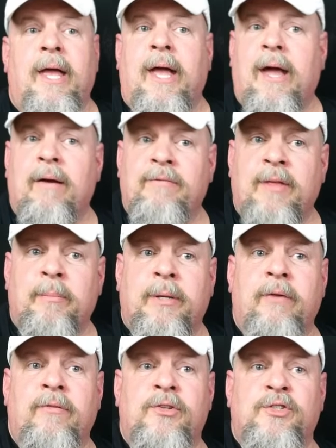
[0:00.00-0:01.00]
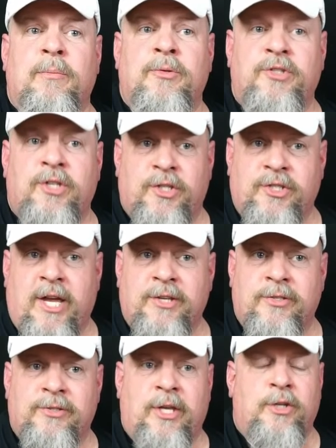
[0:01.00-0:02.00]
have them give you some suggestions